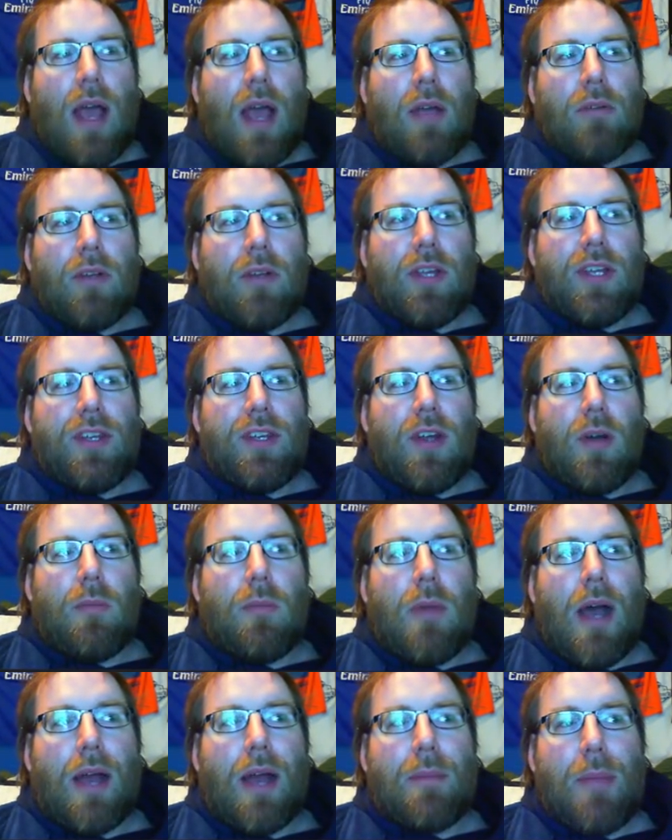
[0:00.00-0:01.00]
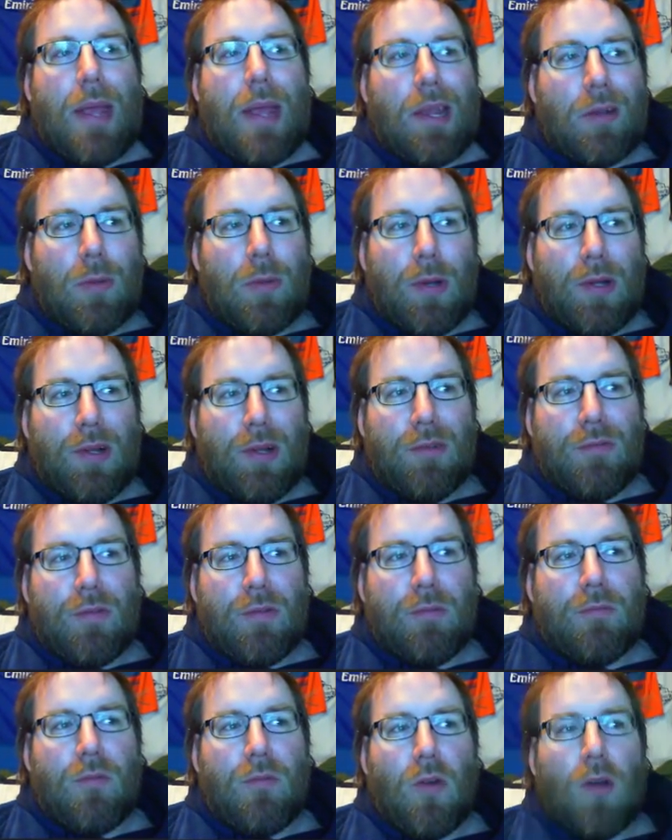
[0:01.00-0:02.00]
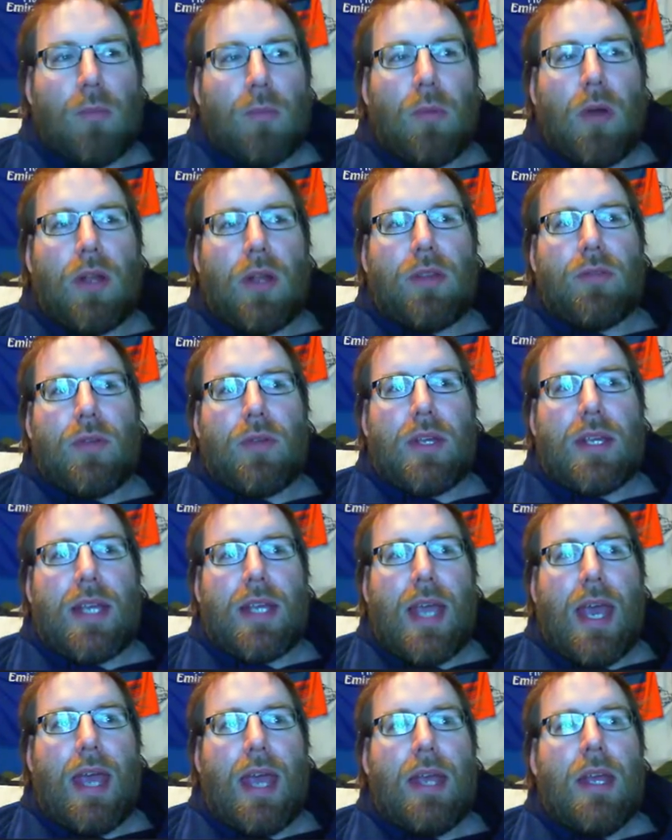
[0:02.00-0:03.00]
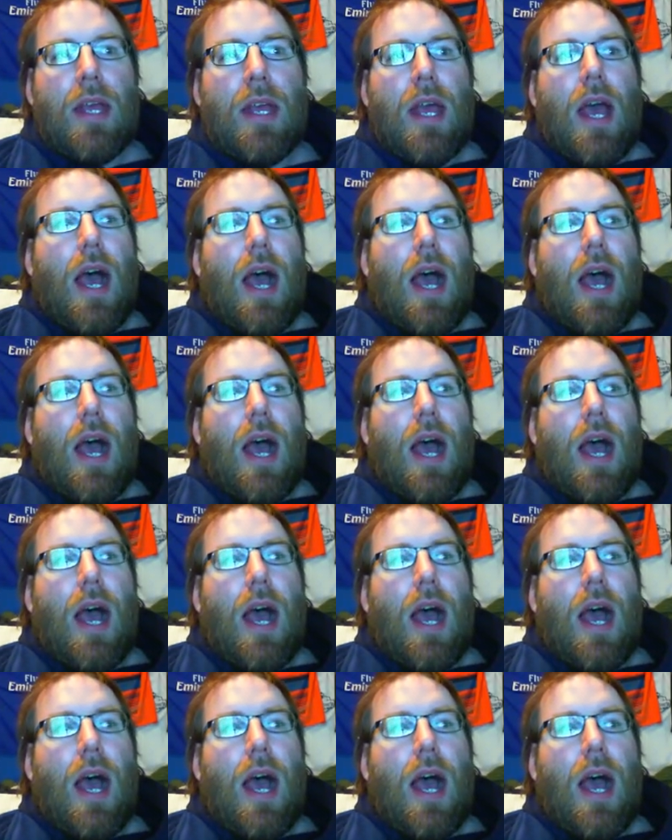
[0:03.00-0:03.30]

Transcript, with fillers: I really don't mind Manquillo from four point three K.